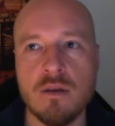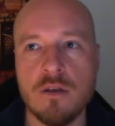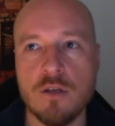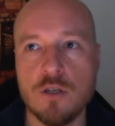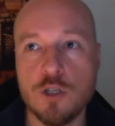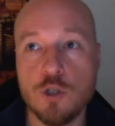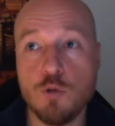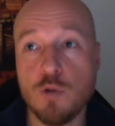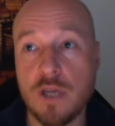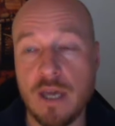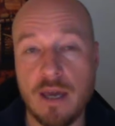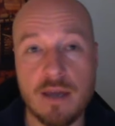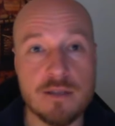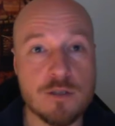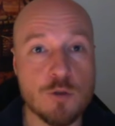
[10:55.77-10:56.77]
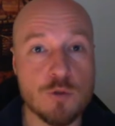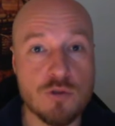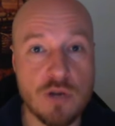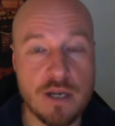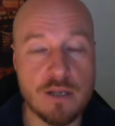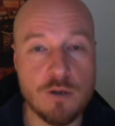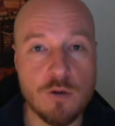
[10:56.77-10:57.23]
you can, so
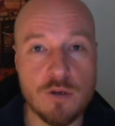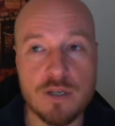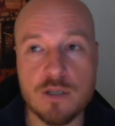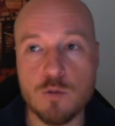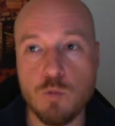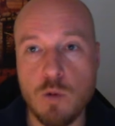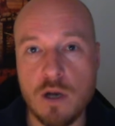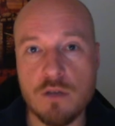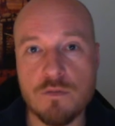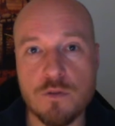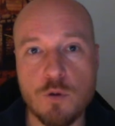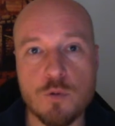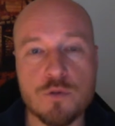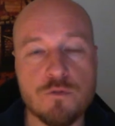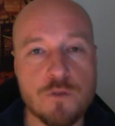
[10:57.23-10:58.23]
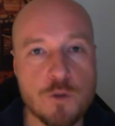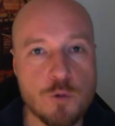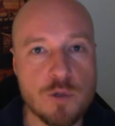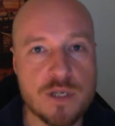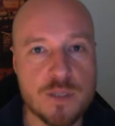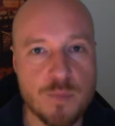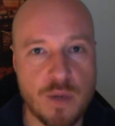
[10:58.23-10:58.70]
Draenor is one of those few
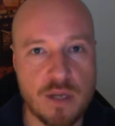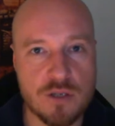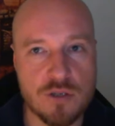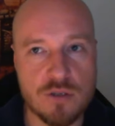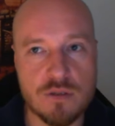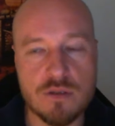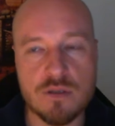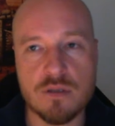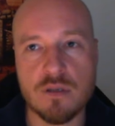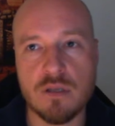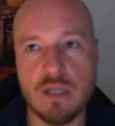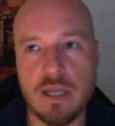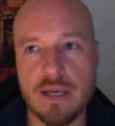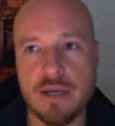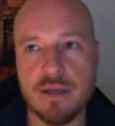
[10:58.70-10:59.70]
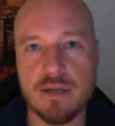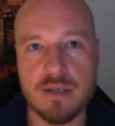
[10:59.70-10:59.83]
expansions, like